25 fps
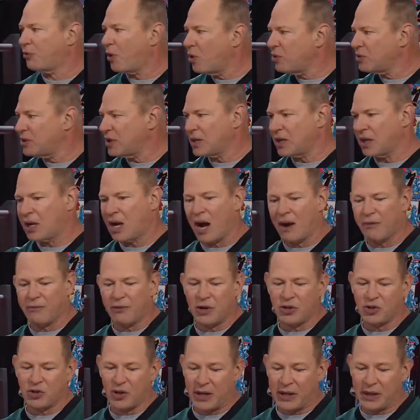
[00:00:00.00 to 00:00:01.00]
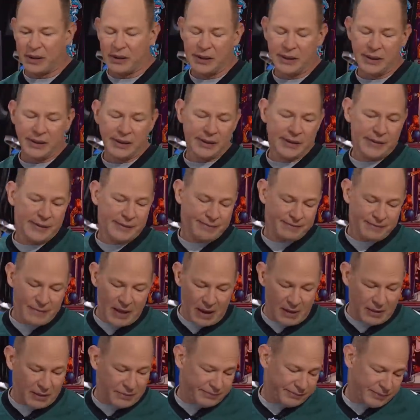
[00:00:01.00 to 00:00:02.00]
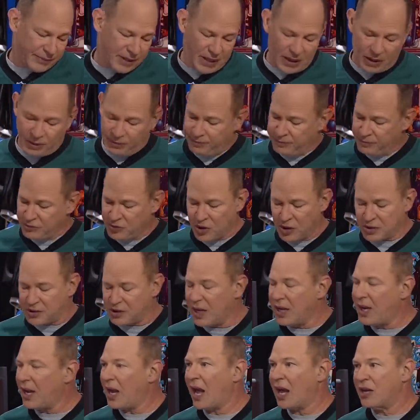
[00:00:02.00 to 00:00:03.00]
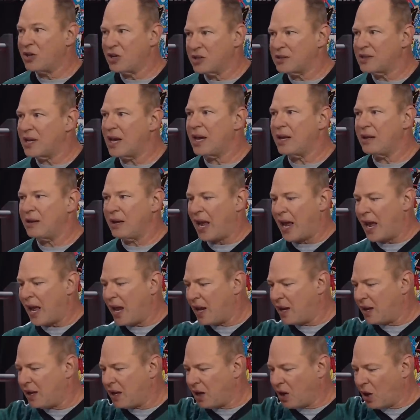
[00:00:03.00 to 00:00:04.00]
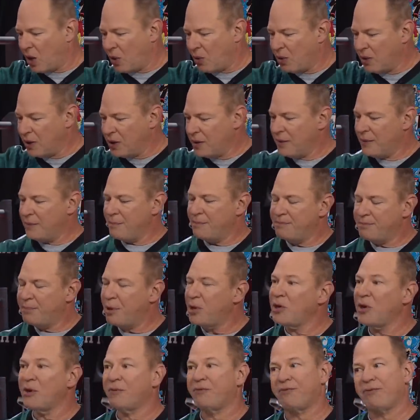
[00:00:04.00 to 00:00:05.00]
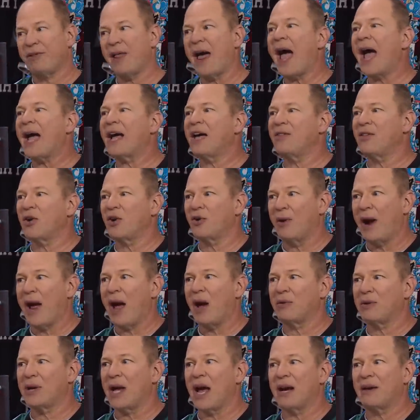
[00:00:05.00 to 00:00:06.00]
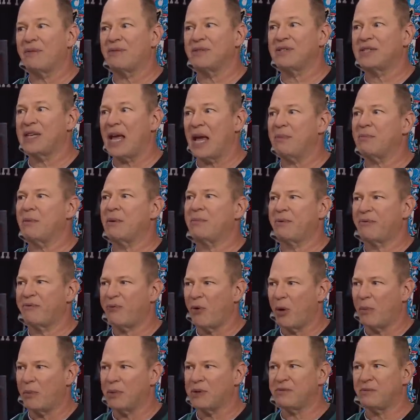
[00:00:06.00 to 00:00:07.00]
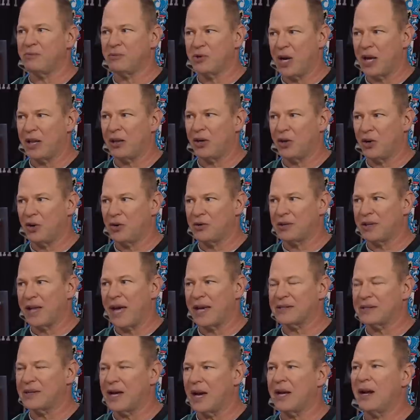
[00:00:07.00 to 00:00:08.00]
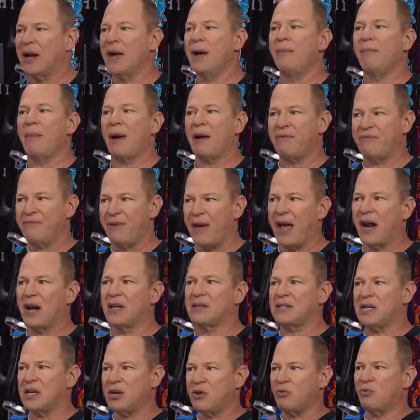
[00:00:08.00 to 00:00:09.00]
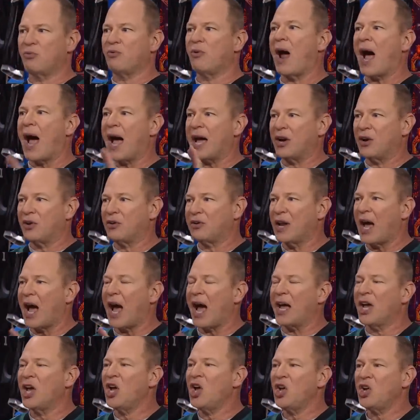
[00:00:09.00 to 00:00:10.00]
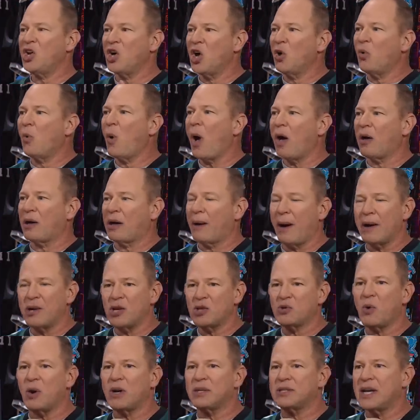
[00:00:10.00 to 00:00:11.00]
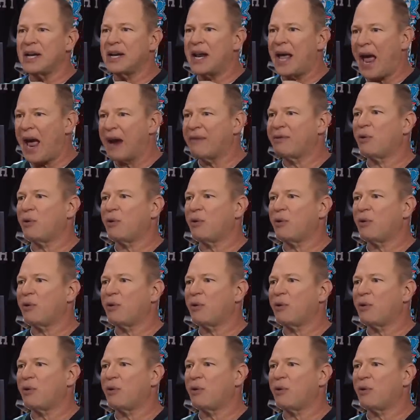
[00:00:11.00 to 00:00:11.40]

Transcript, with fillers: throws into coverage, like you know, just a, a just a, a you know, put your flag in the ground kind of statement performance from Jalen Hurts last night. My fantasy ride or die. You're welcome. I just want to say to